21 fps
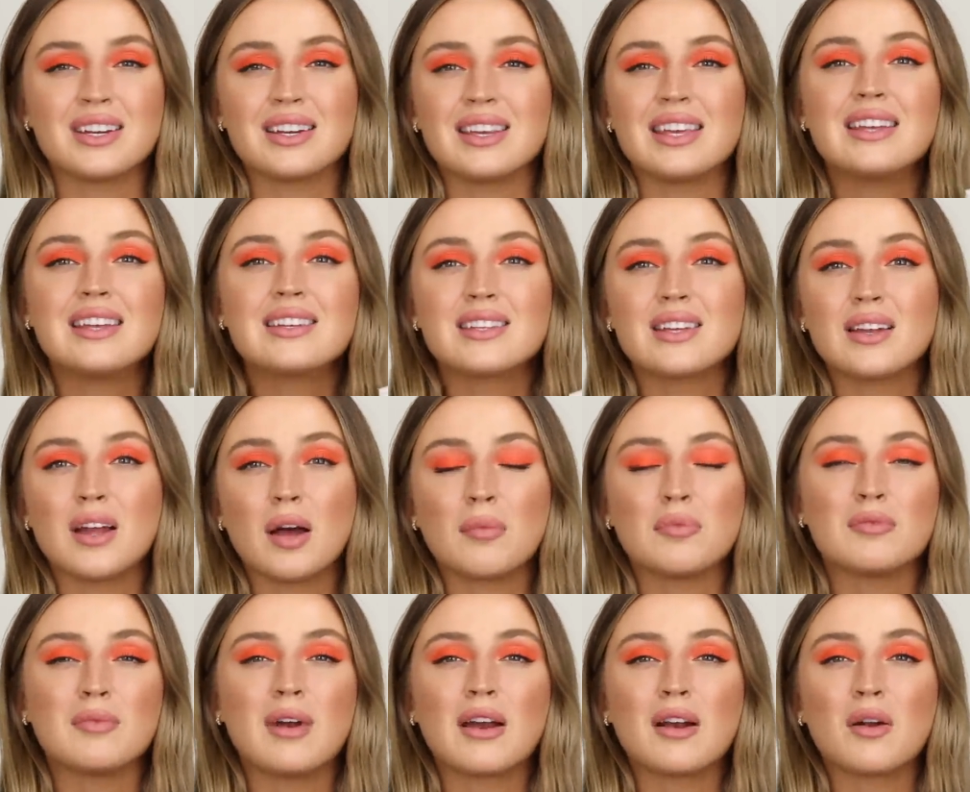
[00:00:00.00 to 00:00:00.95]
It eats it
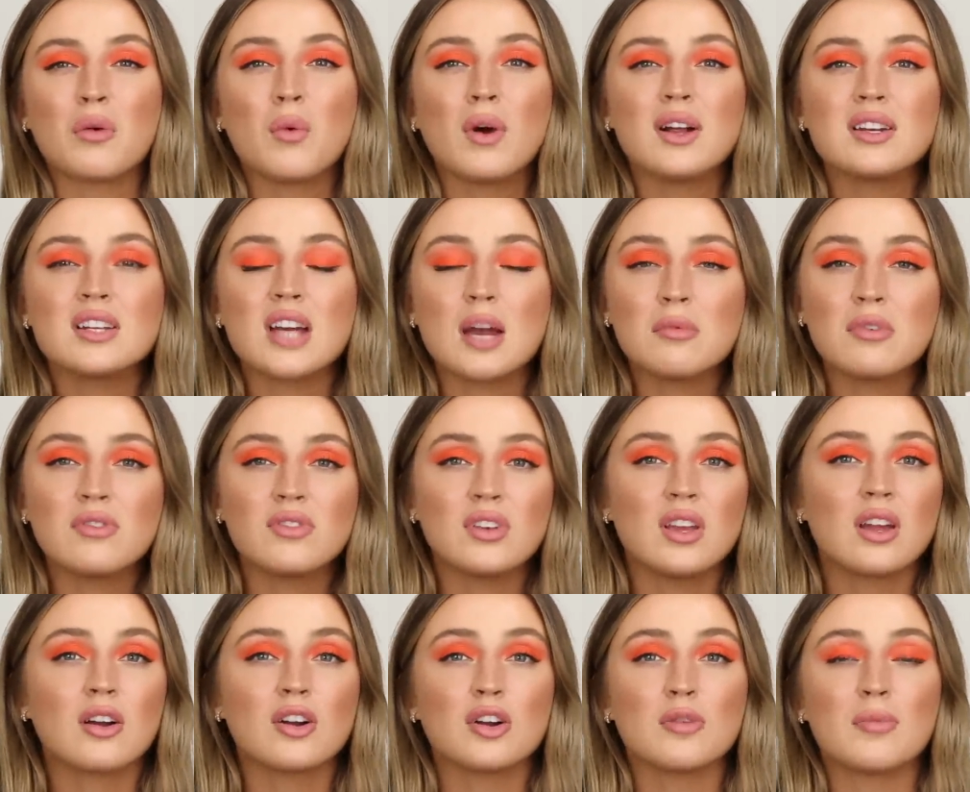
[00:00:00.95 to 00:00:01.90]
up no matter what time of year,